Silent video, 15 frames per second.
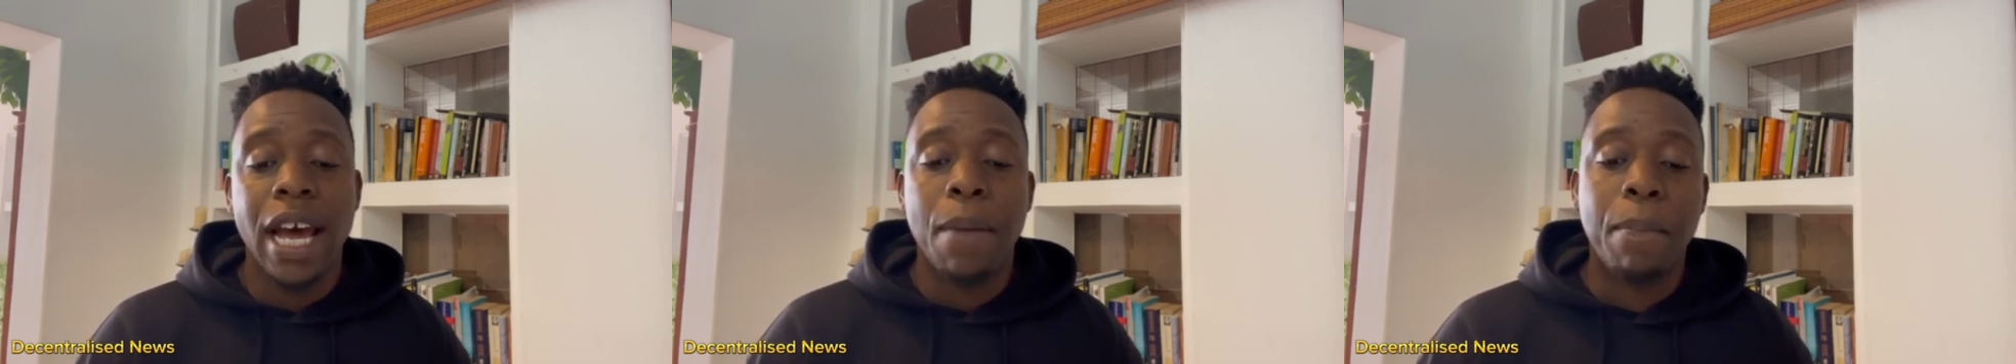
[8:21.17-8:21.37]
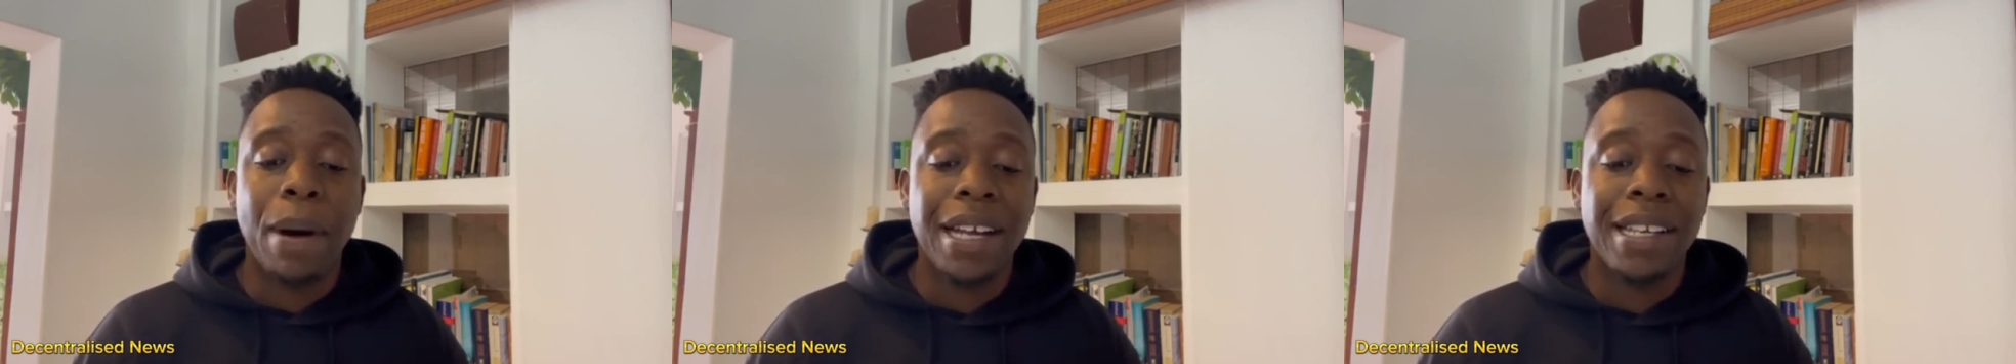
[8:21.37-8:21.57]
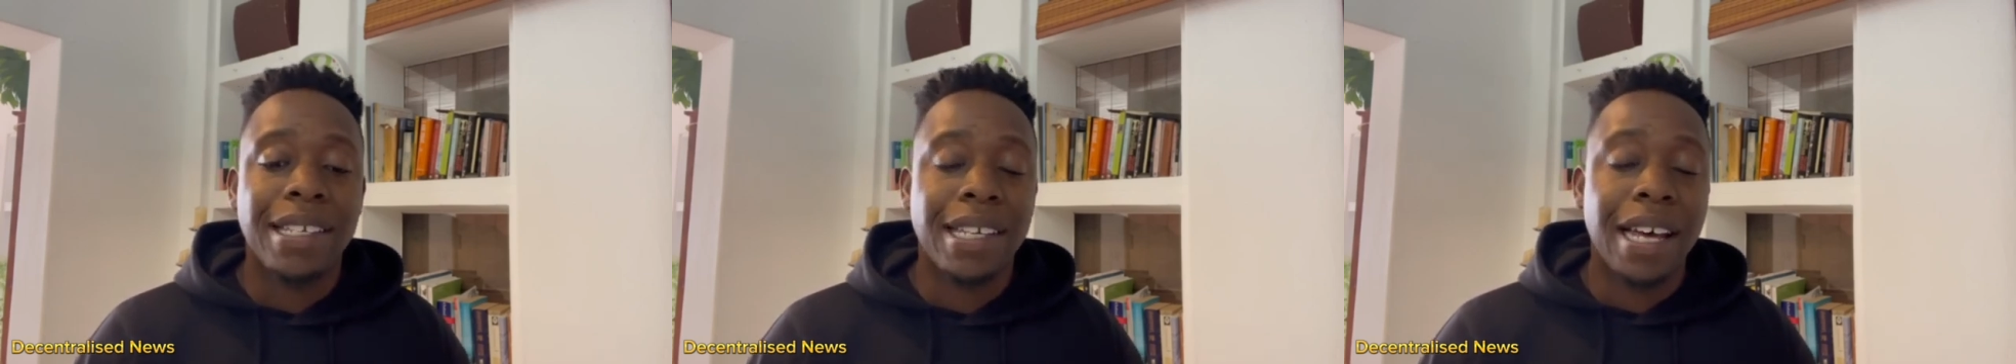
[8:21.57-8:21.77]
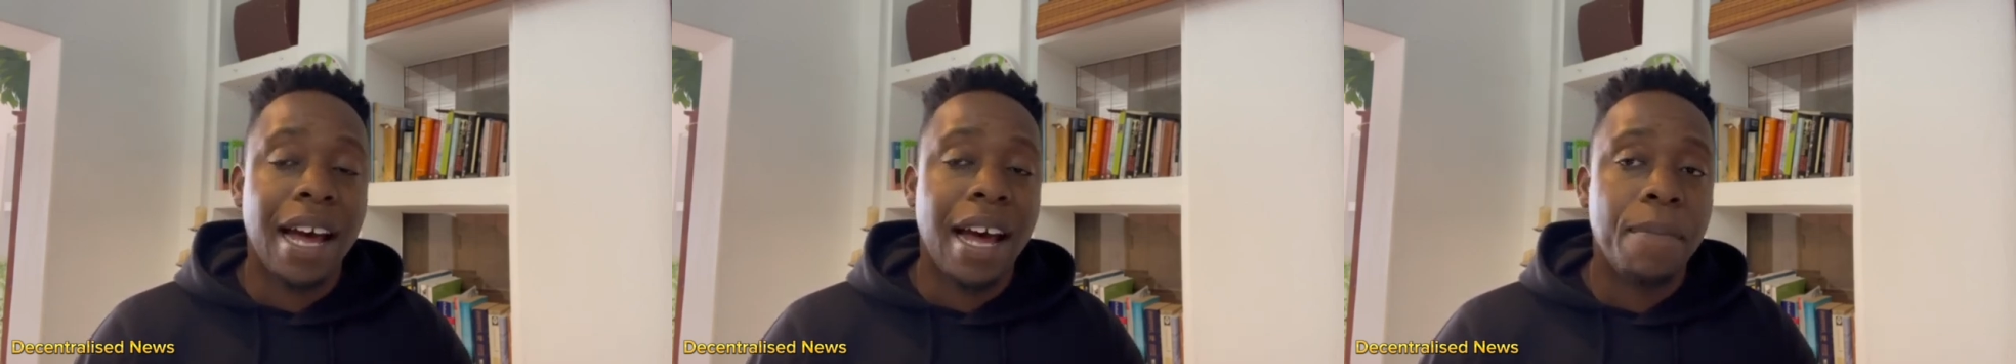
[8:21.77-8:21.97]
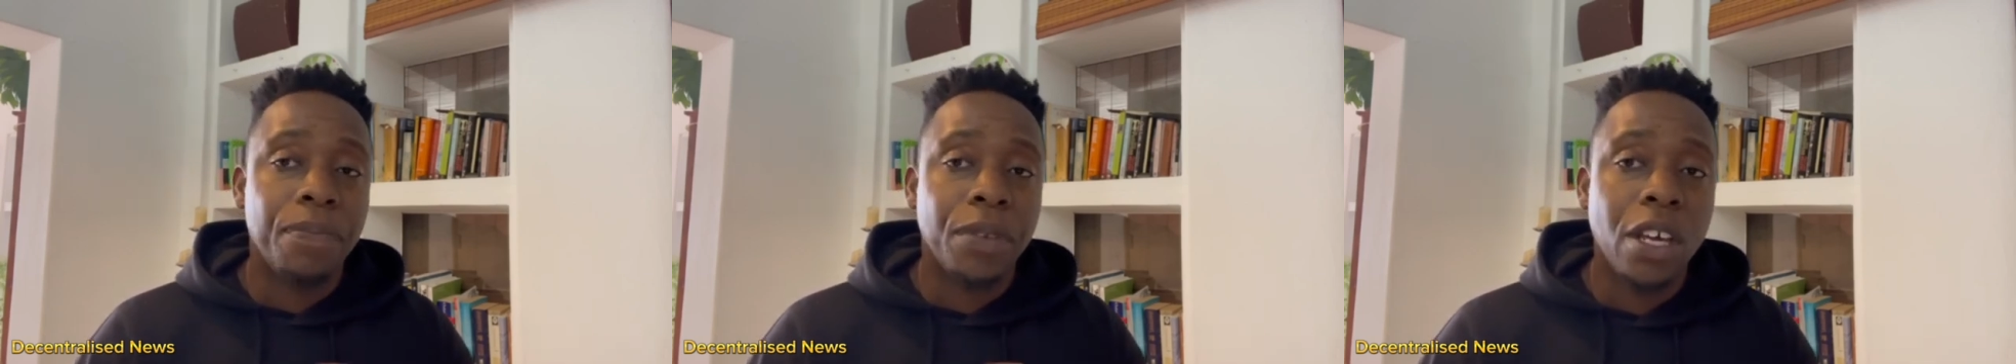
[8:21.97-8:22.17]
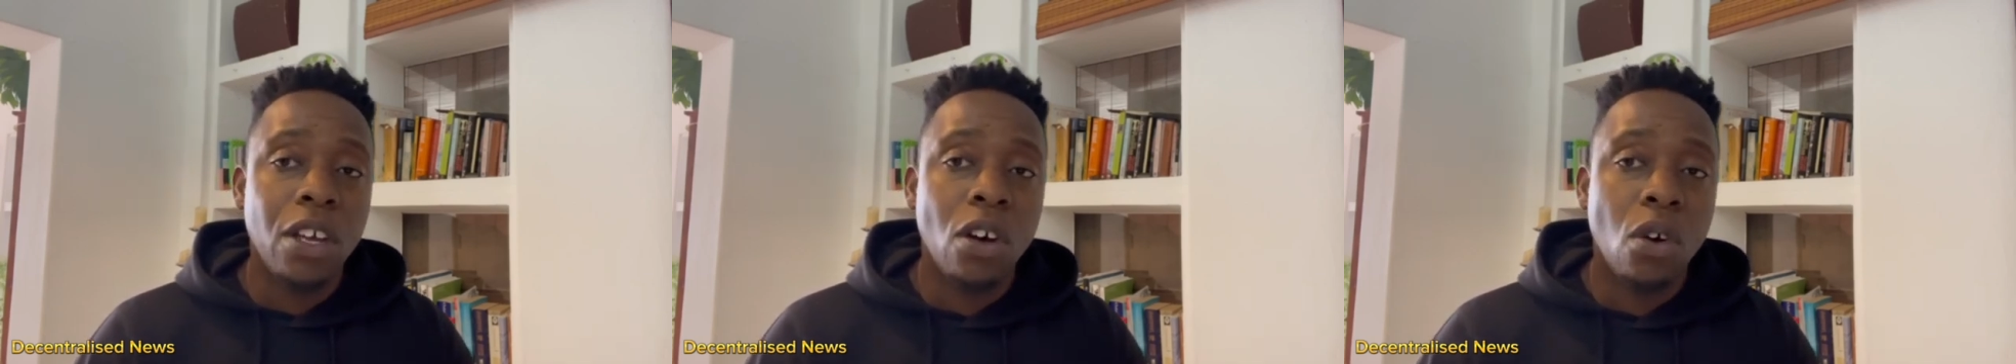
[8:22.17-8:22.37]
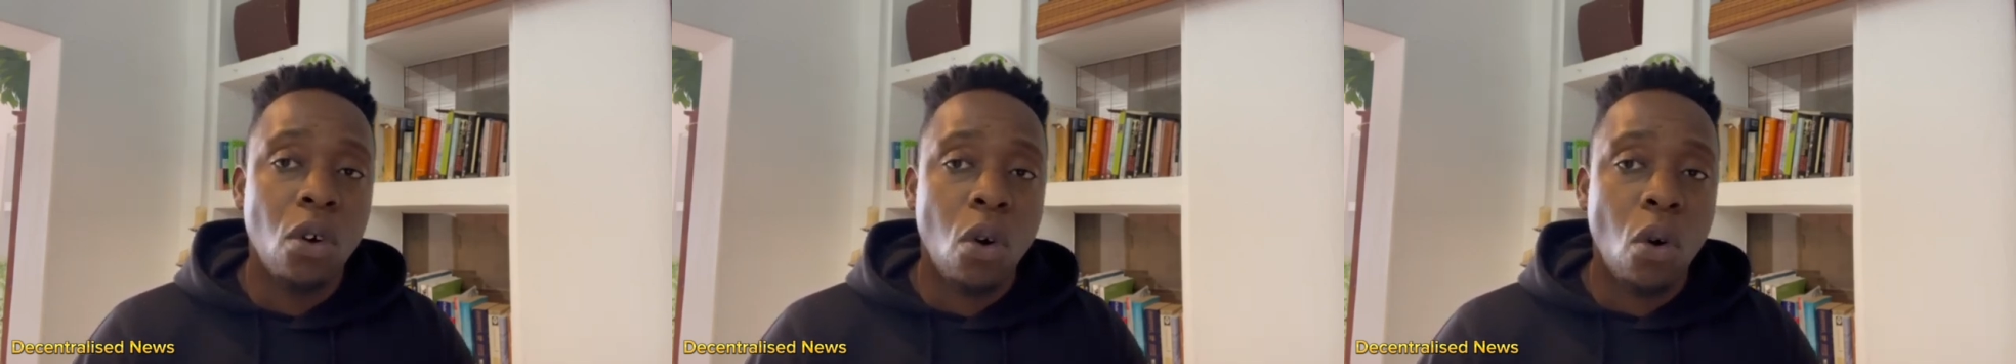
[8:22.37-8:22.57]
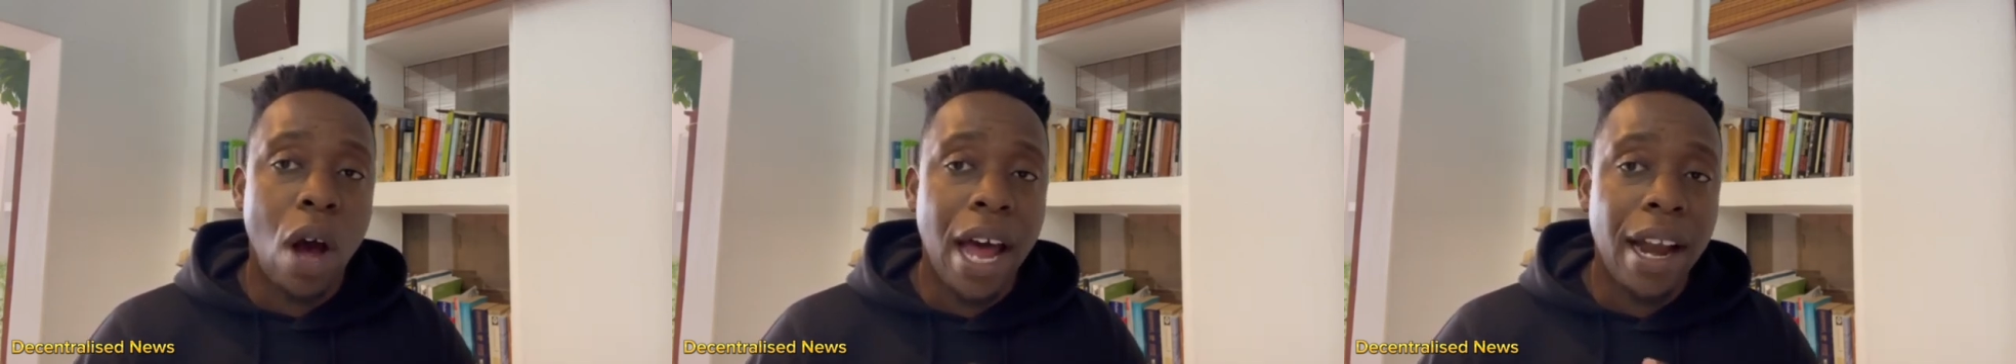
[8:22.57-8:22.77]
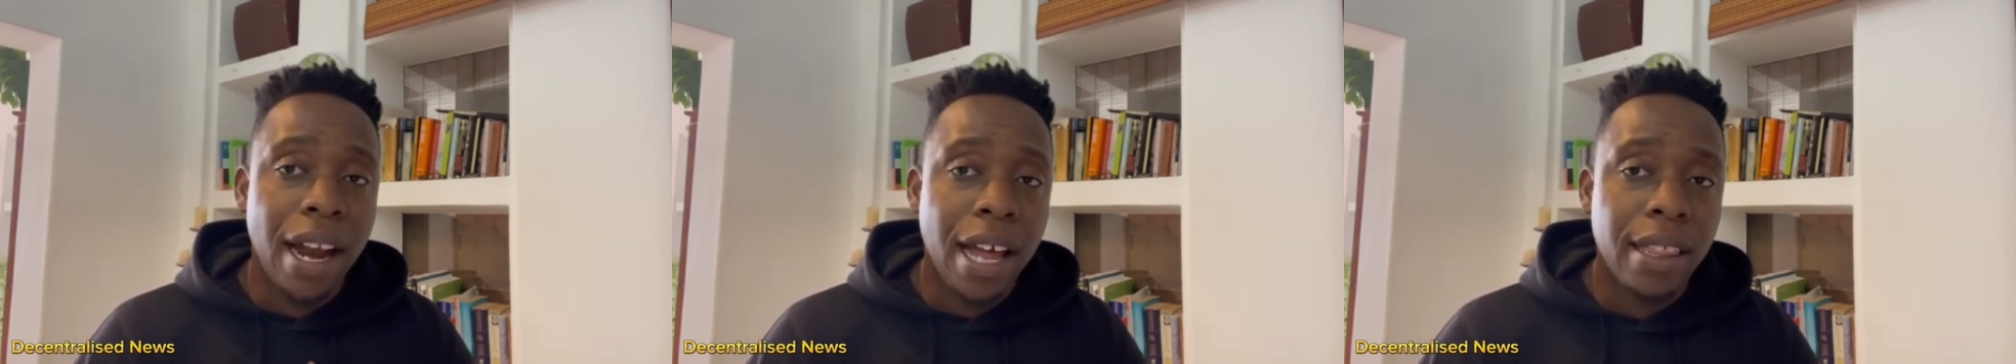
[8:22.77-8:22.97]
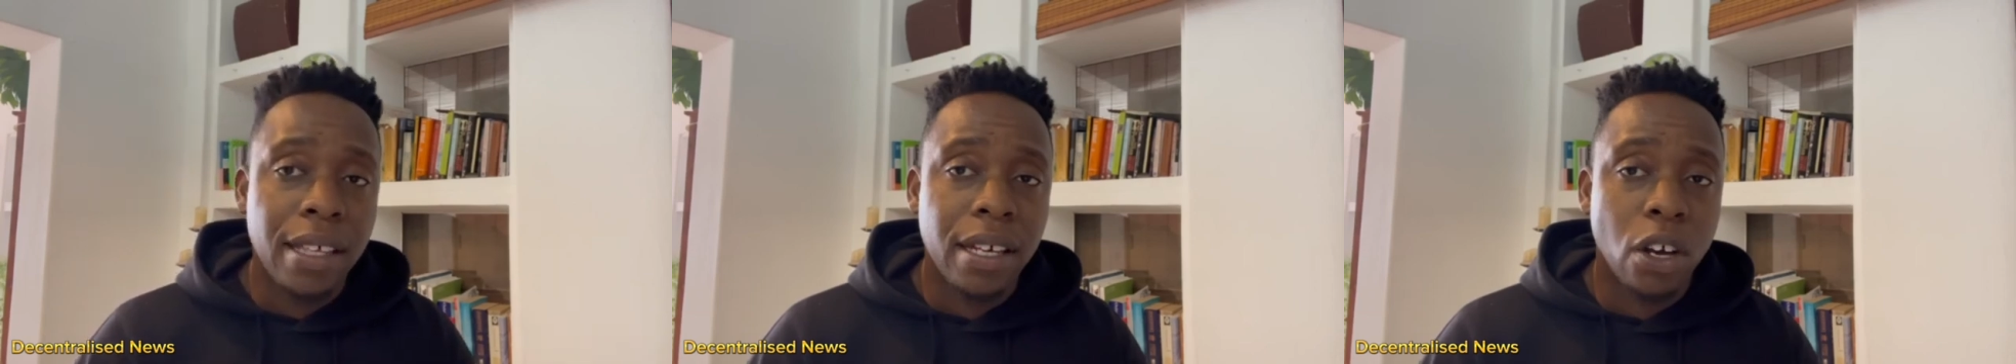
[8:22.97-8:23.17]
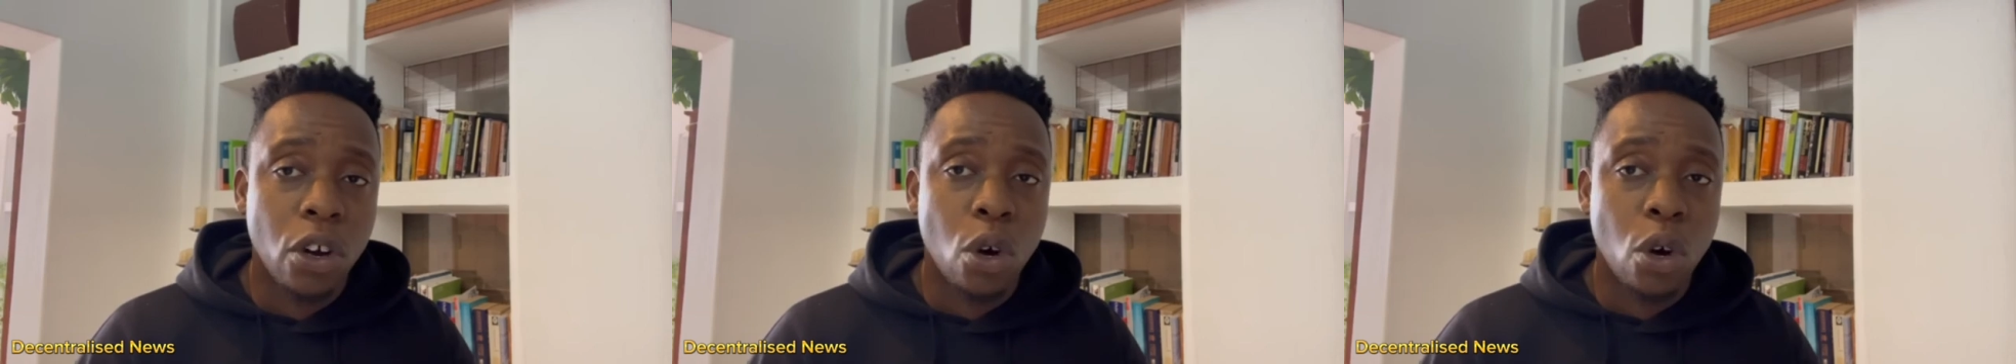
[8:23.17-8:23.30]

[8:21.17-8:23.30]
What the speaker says: But, another